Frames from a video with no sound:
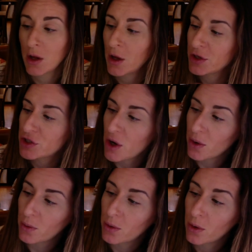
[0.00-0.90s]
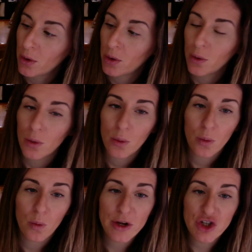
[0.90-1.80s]
So
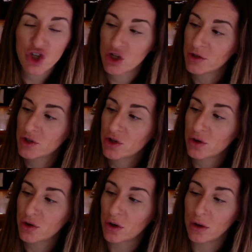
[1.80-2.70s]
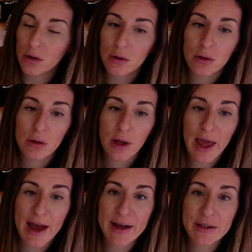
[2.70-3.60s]
which circle
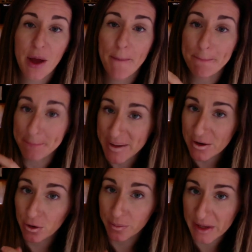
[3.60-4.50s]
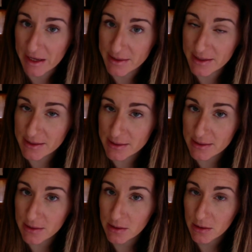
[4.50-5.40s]
has bigger
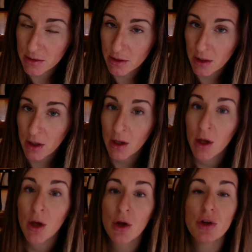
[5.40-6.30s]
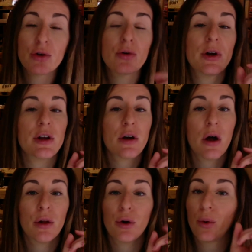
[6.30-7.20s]
pieces? You're going to
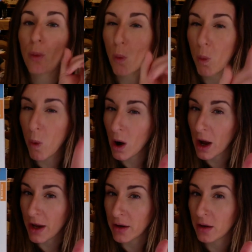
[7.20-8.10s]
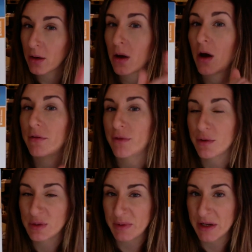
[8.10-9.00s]
color one of
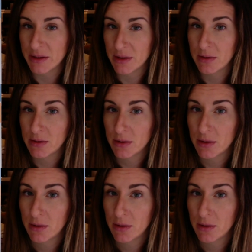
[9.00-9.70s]
those pieces.